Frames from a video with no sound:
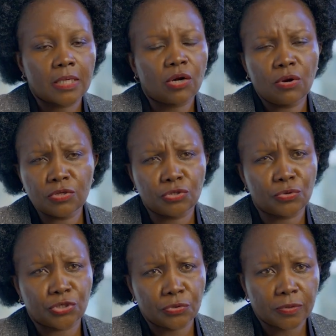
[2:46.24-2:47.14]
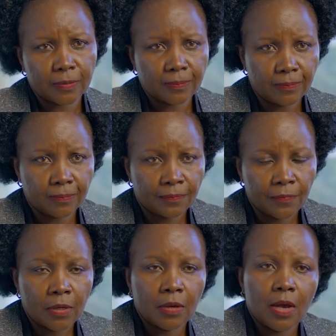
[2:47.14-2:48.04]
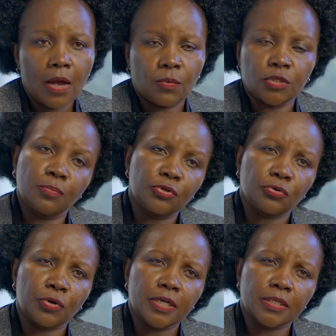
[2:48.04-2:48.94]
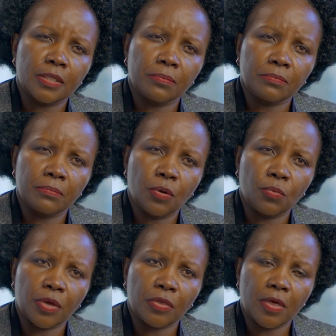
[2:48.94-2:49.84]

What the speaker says: and long story short, I was able to connect him with